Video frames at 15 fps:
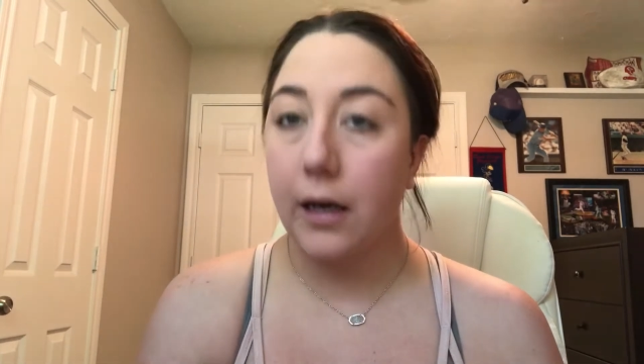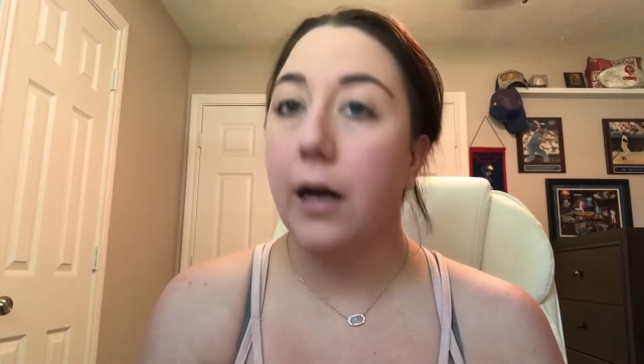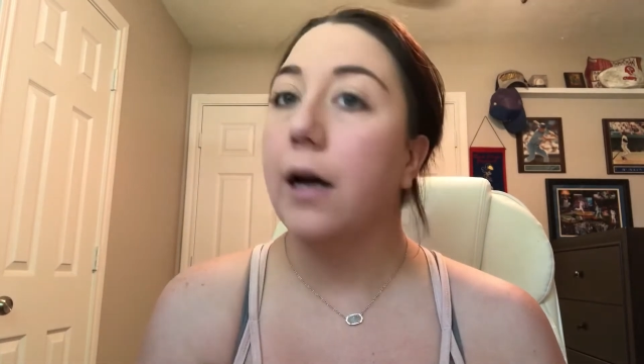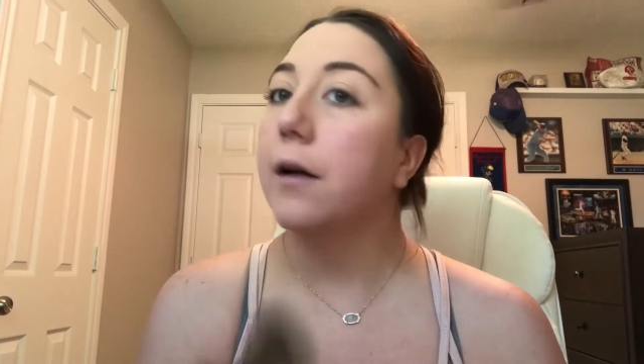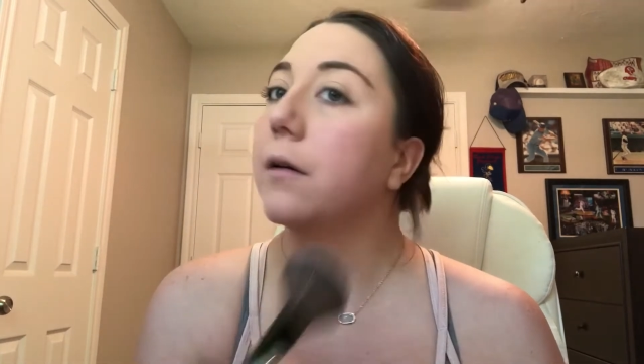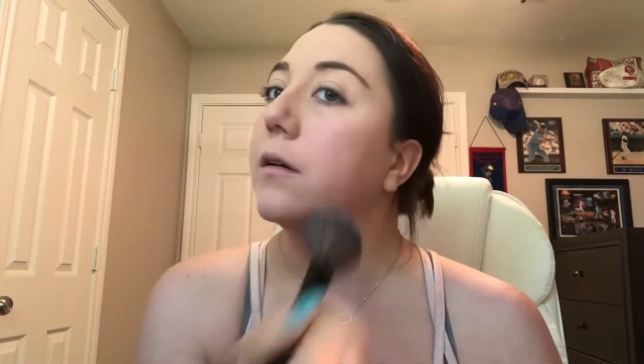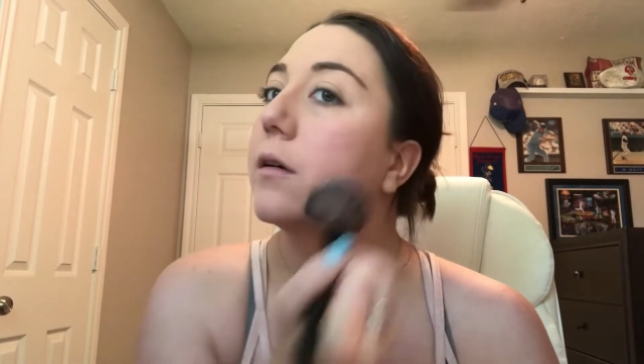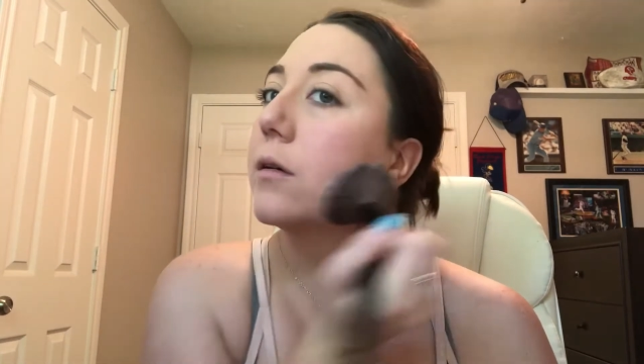
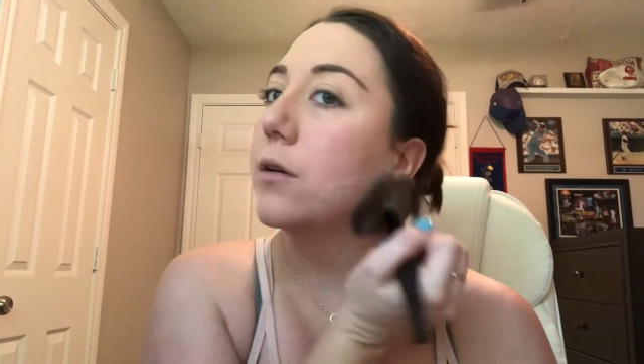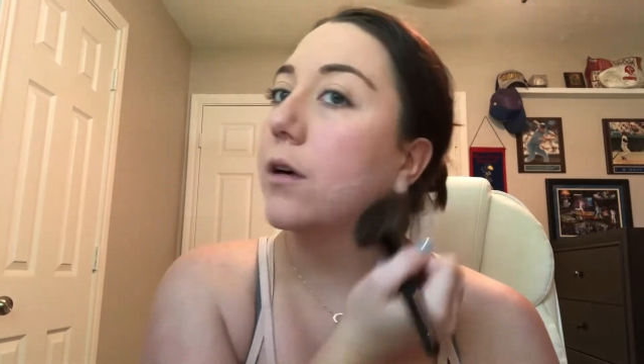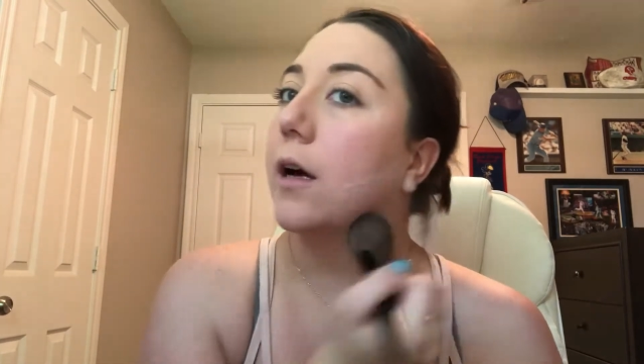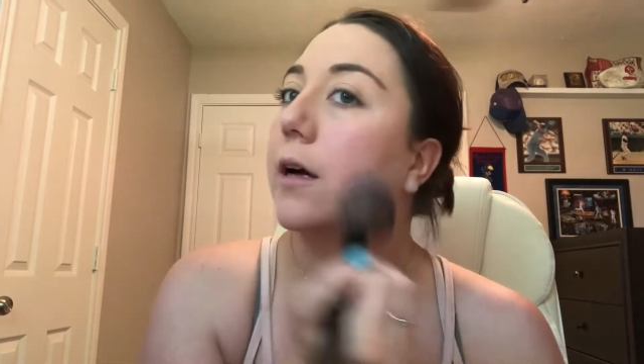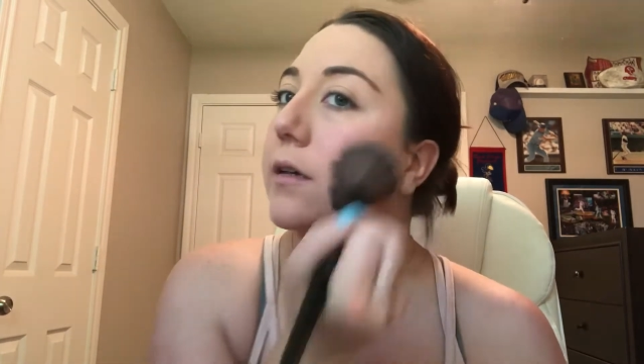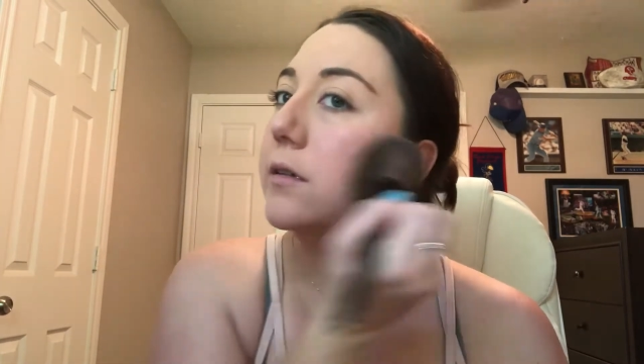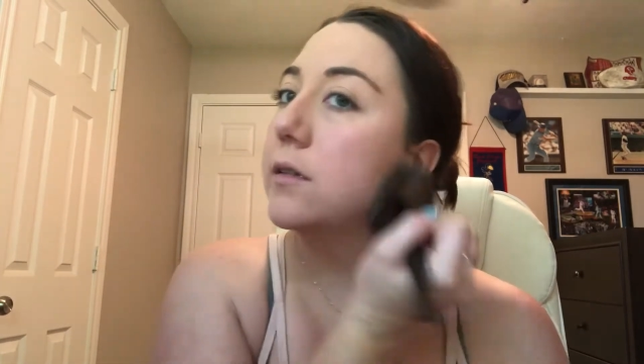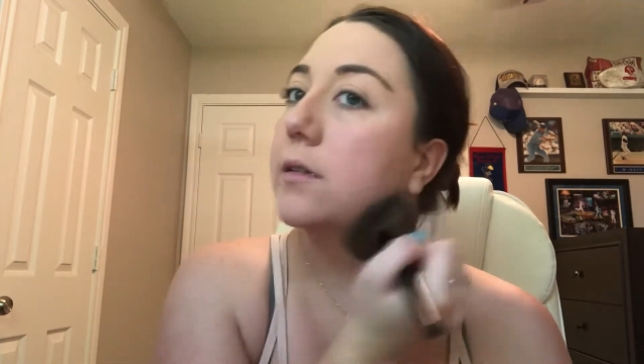I don't know, you
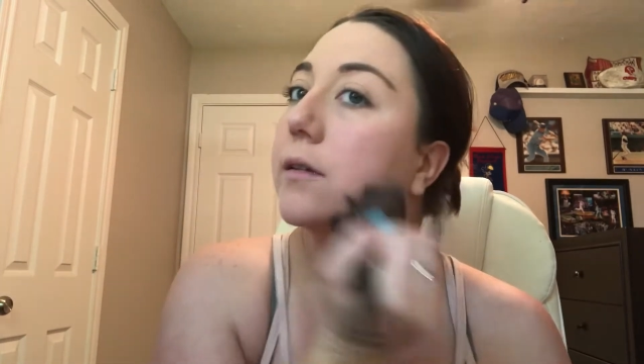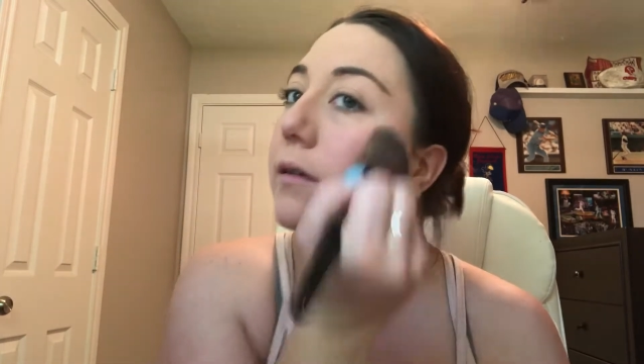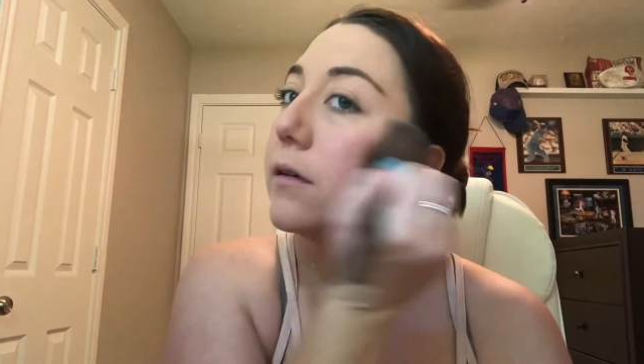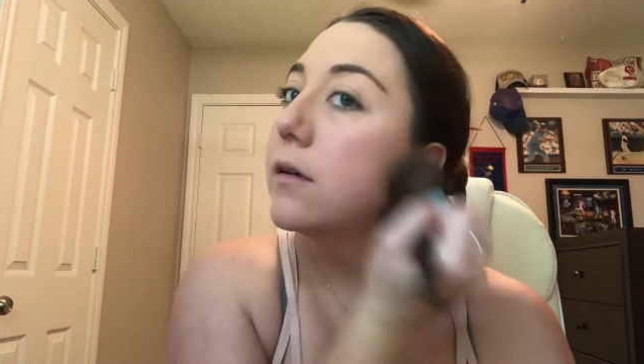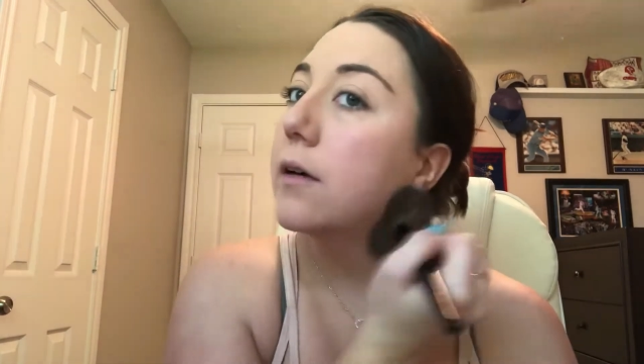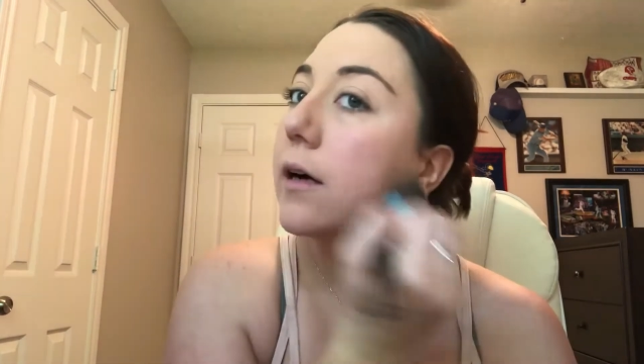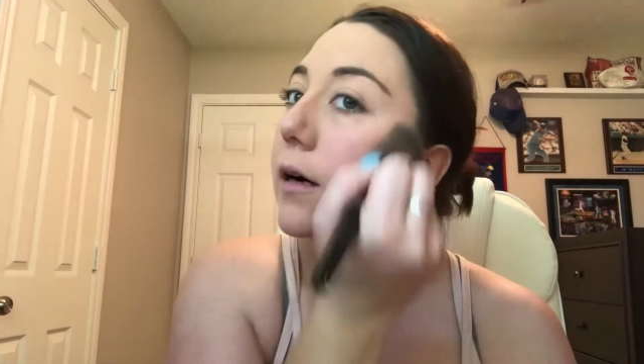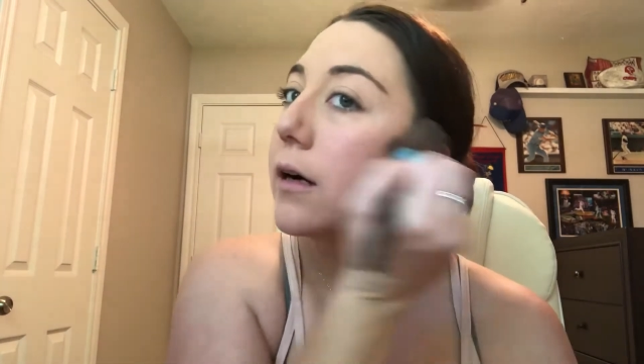guys.
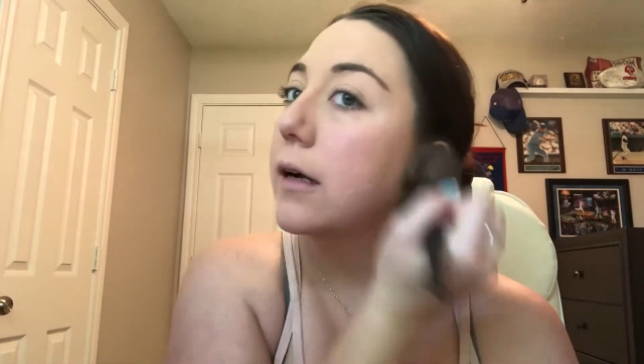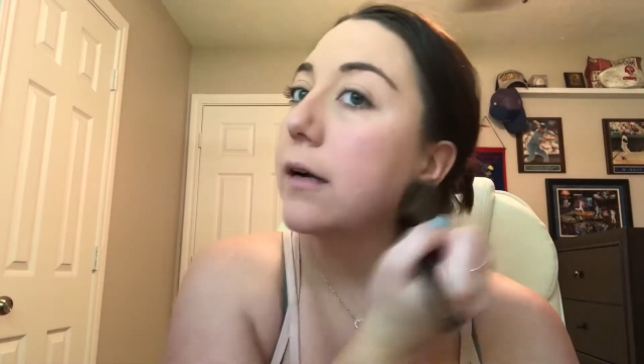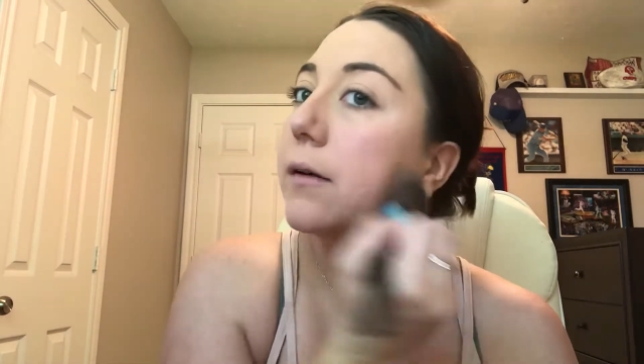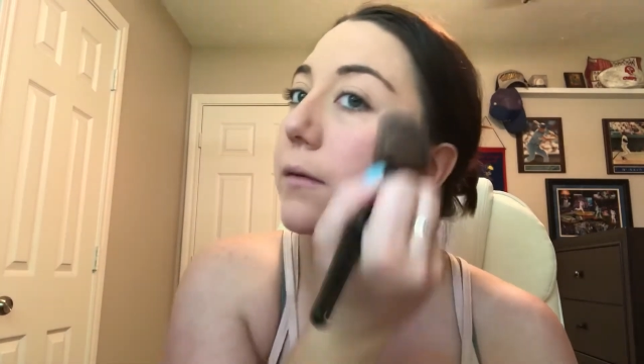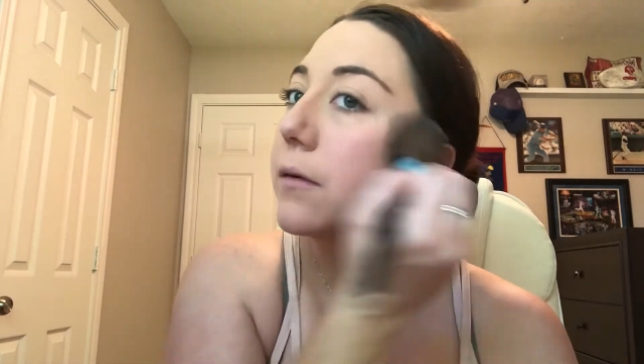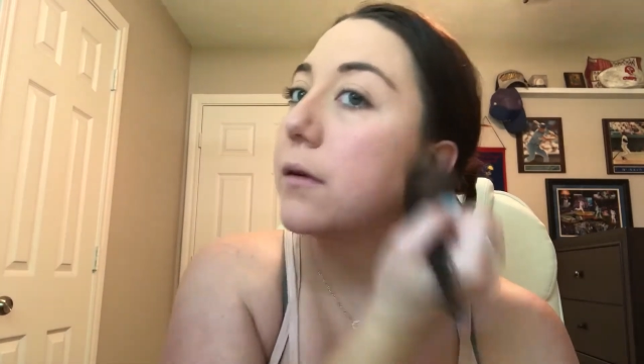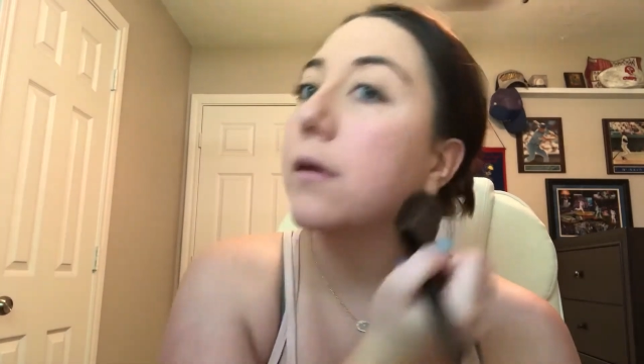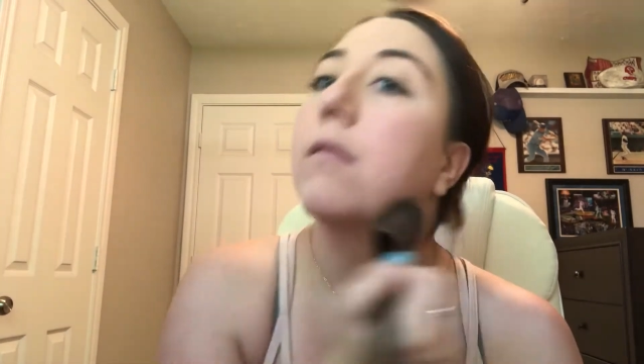I
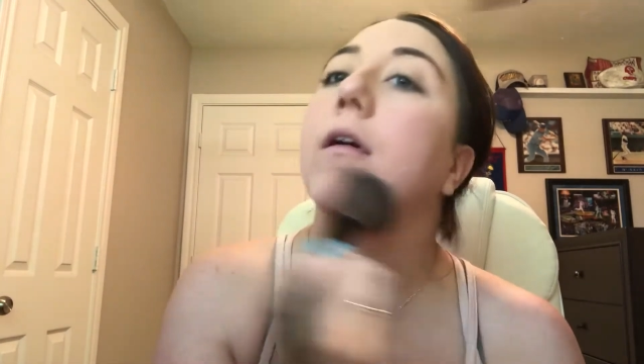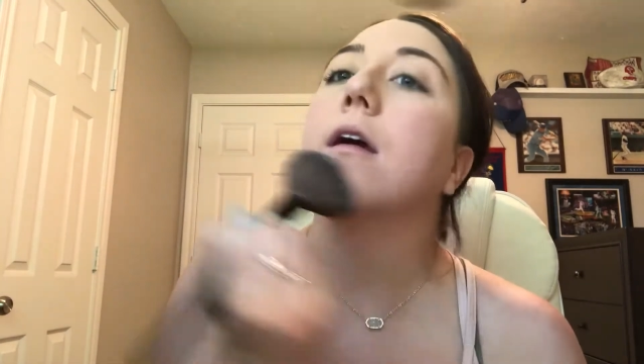don't know.